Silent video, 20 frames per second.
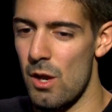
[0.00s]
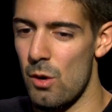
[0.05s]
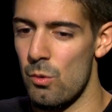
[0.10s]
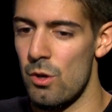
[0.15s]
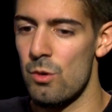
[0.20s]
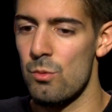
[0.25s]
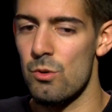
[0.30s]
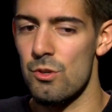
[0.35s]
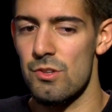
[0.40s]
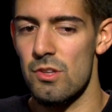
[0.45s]

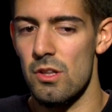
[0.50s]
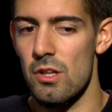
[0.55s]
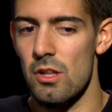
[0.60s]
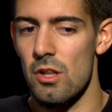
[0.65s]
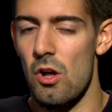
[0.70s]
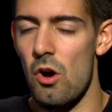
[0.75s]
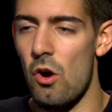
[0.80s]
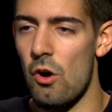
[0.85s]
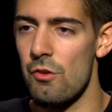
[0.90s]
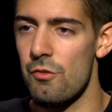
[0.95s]
where it was a
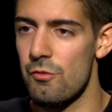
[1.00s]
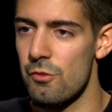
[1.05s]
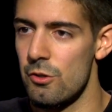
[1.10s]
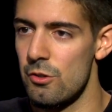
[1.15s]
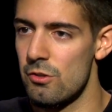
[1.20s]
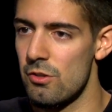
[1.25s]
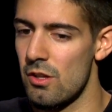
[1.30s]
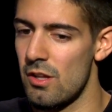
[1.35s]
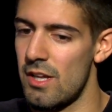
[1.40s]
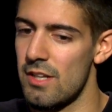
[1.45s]
little hard for
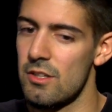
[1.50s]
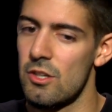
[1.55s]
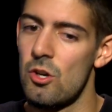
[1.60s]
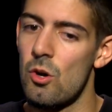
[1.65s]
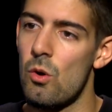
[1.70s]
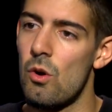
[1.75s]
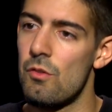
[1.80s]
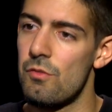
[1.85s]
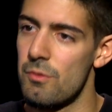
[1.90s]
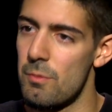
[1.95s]
you to let
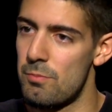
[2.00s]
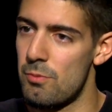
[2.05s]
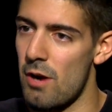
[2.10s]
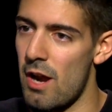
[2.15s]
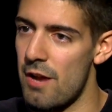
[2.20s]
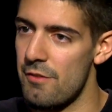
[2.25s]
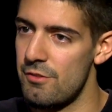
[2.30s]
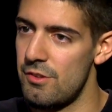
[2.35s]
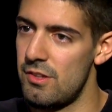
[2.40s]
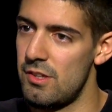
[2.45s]
go of the
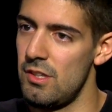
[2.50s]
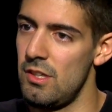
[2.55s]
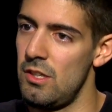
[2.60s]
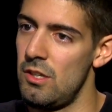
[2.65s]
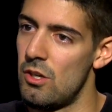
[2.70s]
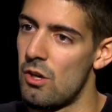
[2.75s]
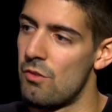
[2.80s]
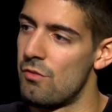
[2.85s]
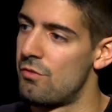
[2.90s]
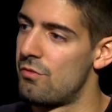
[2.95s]

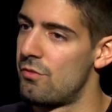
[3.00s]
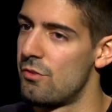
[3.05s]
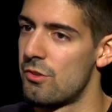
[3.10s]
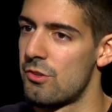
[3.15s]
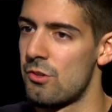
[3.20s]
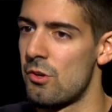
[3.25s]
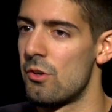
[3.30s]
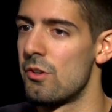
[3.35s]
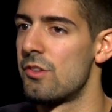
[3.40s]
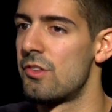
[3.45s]
privacy of a
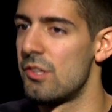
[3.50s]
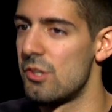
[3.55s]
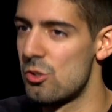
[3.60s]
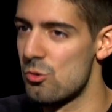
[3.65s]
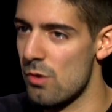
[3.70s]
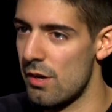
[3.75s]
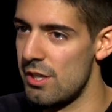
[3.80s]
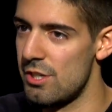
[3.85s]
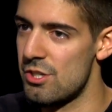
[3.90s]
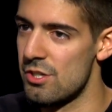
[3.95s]
certain
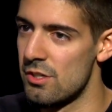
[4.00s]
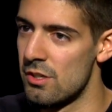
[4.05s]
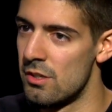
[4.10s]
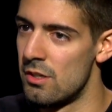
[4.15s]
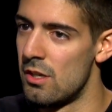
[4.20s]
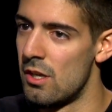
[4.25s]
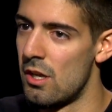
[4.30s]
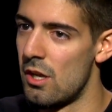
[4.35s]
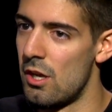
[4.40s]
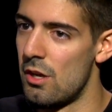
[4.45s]

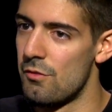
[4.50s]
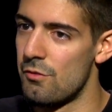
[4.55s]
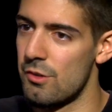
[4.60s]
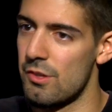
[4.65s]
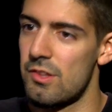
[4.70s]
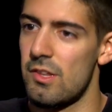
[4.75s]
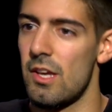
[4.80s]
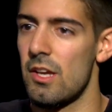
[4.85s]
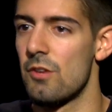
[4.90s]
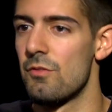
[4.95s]
situation for
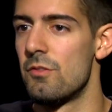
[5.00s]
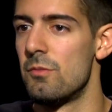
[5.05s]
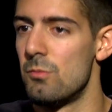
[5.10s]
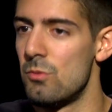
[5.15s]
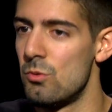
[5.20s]
the sake of the